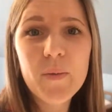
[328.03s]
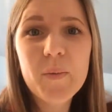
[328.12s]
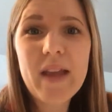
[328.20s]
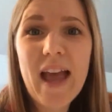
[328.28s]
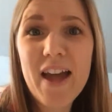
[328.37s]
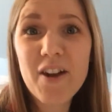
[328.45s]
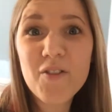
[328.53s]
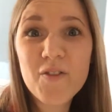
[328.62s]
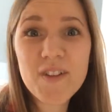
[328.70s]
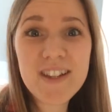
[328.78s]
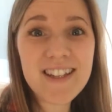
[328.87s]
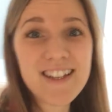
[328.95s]
We had a
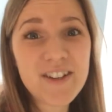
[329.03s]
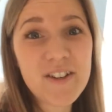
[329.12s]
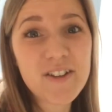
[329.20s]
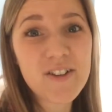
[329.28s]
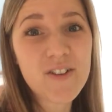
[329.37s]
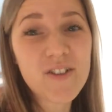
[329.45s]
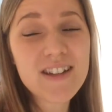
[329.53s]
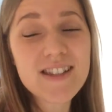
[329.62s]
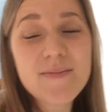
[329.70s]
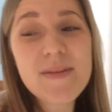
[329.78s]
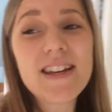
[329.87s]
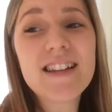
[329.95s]
really good
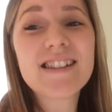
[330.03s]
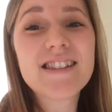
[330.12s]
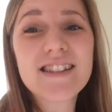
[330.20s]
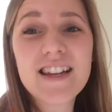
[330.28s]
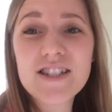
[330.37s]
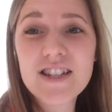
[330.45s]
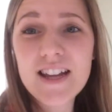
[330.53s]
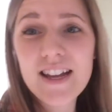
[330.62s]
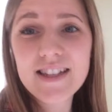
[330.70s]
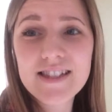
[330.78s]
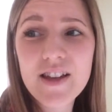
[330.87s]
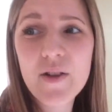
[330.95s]
Christmas, such a
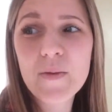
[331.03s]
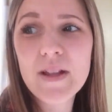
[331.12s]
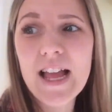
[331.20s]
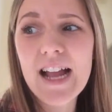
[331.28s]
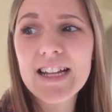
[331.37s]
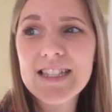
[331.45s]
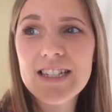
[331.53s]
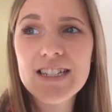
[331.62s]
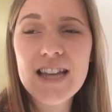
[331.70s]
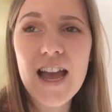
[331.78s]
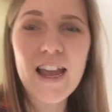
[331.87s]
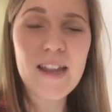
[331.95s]
nice relaxing
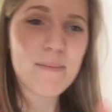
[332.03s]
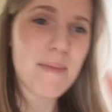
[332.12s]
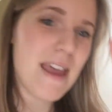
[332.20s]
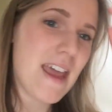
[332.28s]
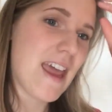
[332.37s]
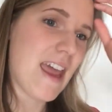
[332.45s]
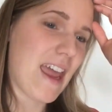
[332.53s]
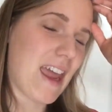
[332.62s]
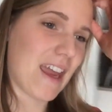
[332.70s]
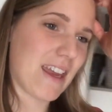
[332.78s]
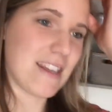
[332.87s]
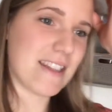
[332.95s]
time,
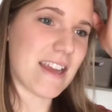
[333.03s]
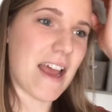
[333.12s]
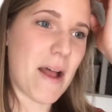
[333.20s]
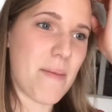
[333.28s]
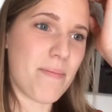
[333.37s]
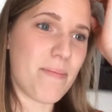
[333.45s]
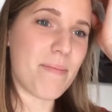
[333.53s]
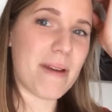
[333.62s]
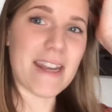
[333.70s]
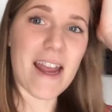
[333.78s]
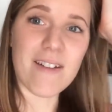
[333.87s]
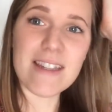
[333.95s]
and
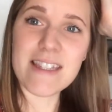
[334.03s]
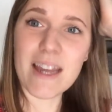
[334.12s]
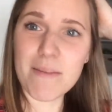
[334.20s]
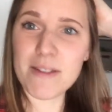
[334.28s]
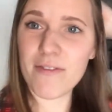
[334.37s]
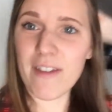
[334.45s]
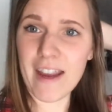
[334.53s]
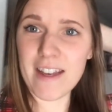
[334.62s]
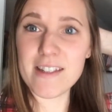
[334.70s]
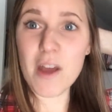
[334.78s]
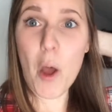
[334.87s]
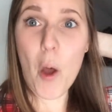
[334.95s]
but now it's time to
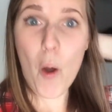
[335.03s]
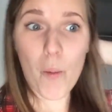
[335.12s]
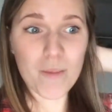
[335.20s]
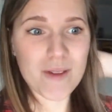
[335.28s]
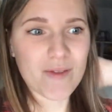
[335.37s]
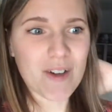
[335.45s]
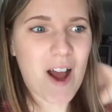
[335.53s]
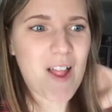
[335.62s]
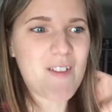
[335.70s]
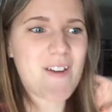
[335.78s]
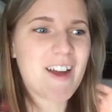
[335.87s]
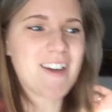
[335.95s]
find homes for all
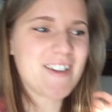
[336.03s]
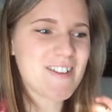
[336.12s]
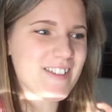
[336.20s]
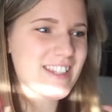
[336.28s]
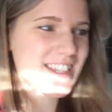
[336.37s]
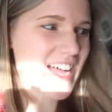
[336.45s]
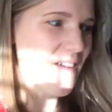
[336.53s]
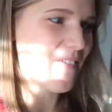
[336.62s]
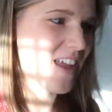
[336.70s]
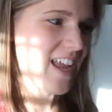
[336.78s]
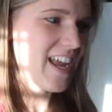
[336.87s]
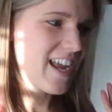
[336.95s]
of our new stuff.
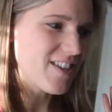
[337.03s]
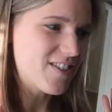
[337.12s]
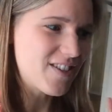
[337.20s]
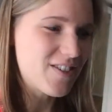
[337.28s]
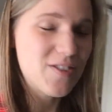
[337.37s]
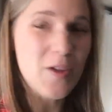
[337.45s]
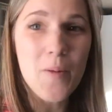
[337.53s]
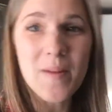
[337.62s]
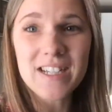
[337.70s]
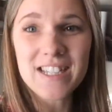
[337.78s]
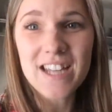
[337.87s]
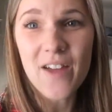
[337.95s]
It's just so
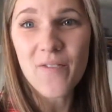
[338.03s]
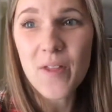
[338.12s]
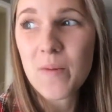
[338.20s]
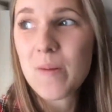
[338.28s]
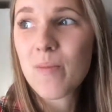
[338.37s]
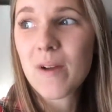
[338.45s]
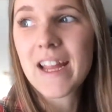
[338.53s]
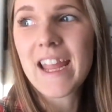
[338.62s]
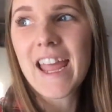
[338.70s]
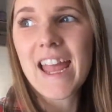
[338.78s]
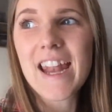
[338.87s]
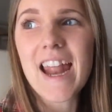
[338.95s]
much stuff that we bring
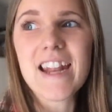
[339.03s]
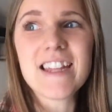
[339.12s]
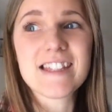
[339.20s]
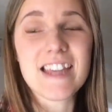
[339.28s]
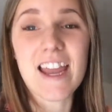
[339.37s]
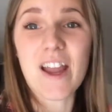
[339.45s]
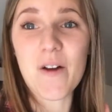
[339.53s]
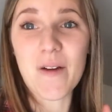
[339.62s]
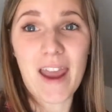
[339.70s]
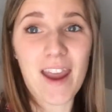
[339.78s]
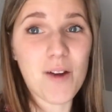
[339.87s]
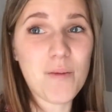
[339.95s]
in, and it's like,
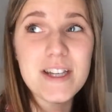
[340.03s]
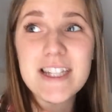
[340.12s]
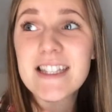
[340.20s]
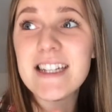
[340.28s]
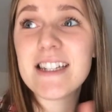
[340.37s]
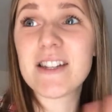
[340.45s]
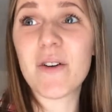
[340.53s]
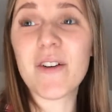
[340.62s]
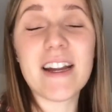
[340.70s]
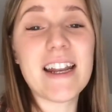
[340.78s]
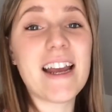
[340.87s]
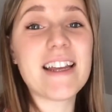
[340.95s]
okay, we just need to
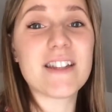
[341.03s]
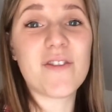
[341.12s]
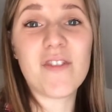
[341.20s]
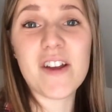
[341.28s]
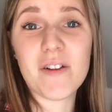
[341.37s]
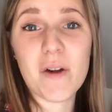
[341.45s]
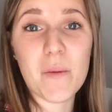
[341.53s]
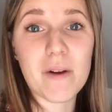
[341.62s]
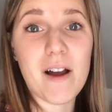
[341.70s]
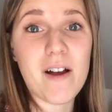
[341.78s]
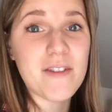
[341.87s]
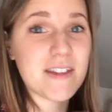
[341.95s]
organize and figure out
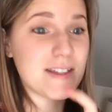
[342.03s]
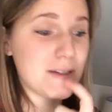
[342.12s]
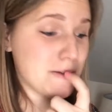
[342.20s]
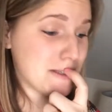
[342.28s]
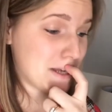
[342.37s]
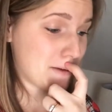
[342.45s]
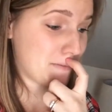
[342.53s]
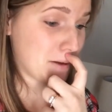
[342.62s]
where all this new stuff